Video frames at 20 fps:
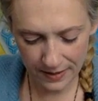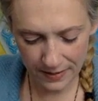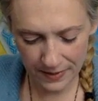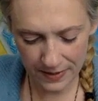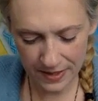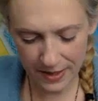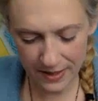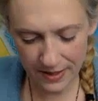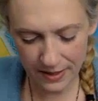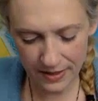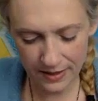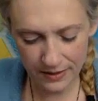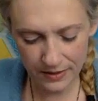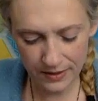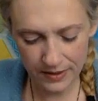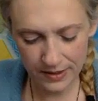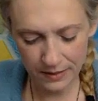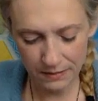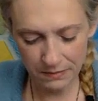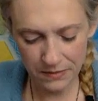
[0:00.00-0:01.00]
I think there
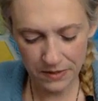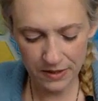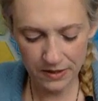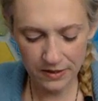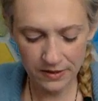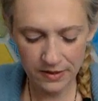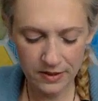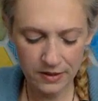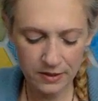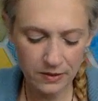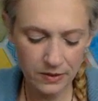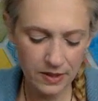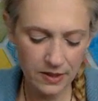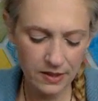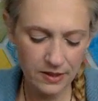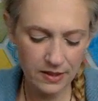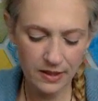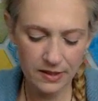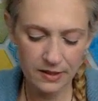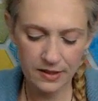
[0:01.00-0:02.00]
is something to it,
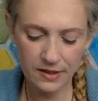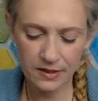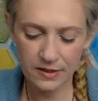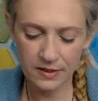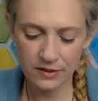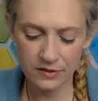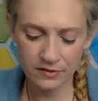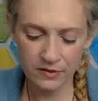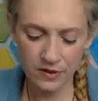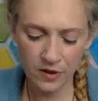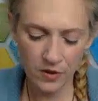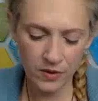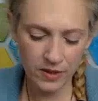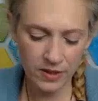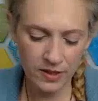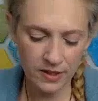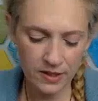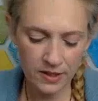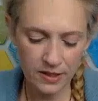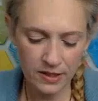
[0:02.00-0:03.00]
that sense of
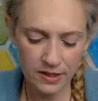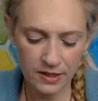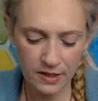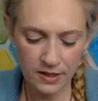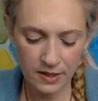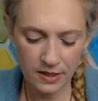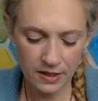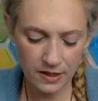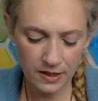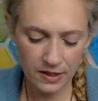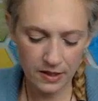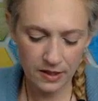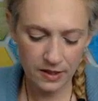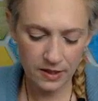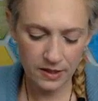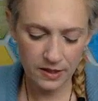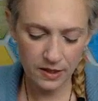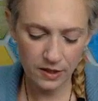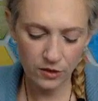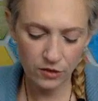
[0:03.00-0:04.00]
knowing
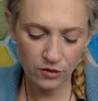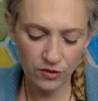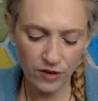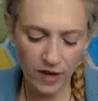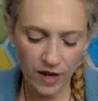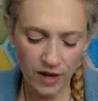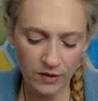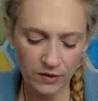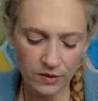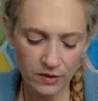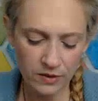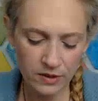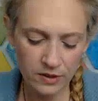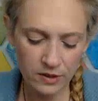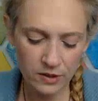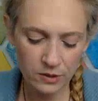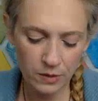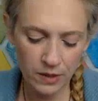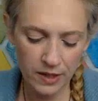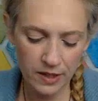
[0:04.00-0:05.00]
that you found the
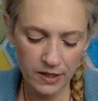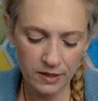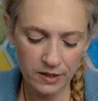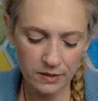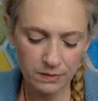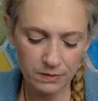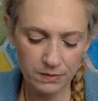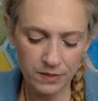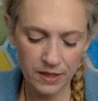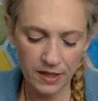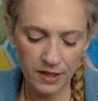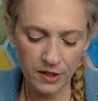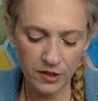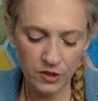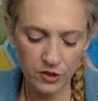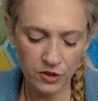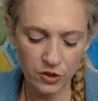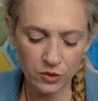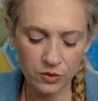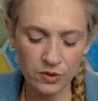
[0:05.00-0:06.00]
space
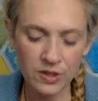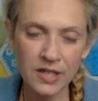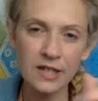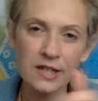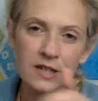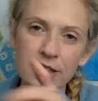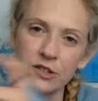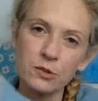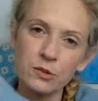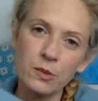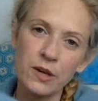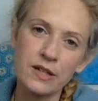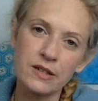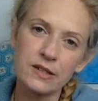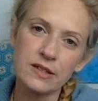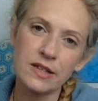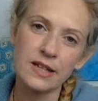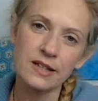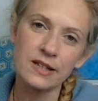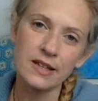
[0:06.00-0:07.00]
because you needed a space
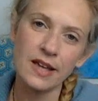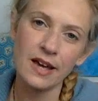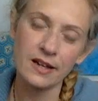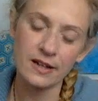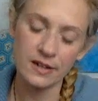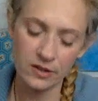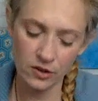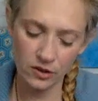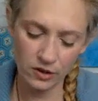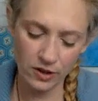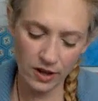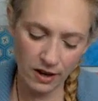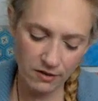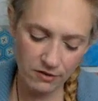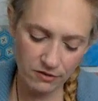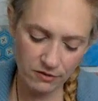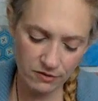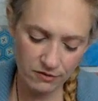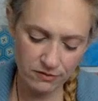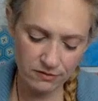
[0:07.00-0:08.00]
like that in your
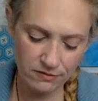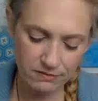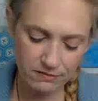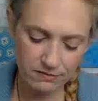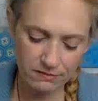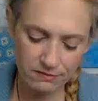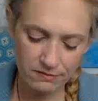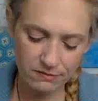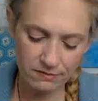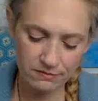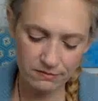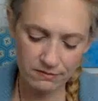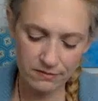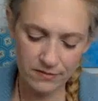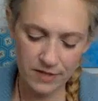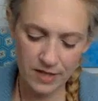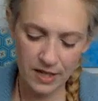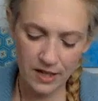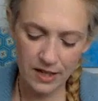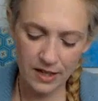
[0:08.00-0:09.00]
life.
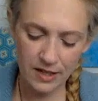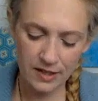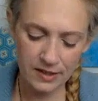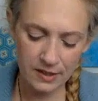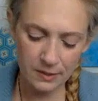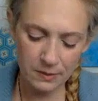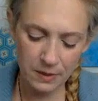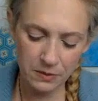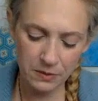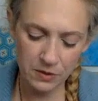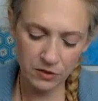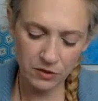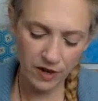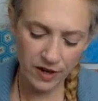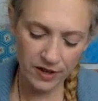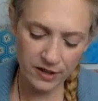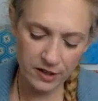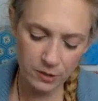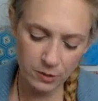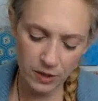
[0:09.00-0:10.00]
And sometimes you
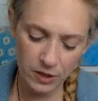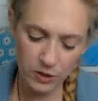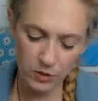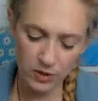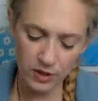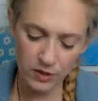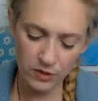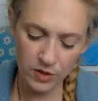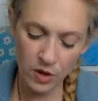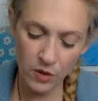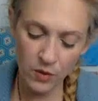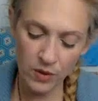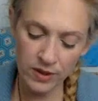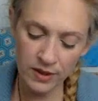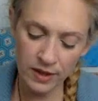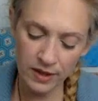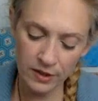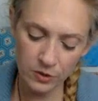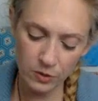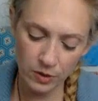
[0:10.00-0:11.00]
find the space without knowing
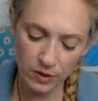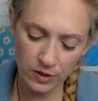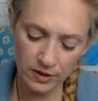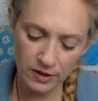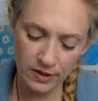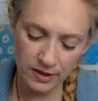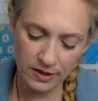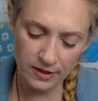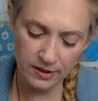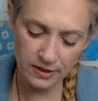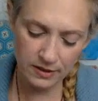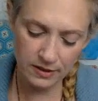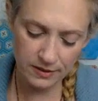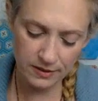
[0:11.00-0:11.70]
that it's what you needed.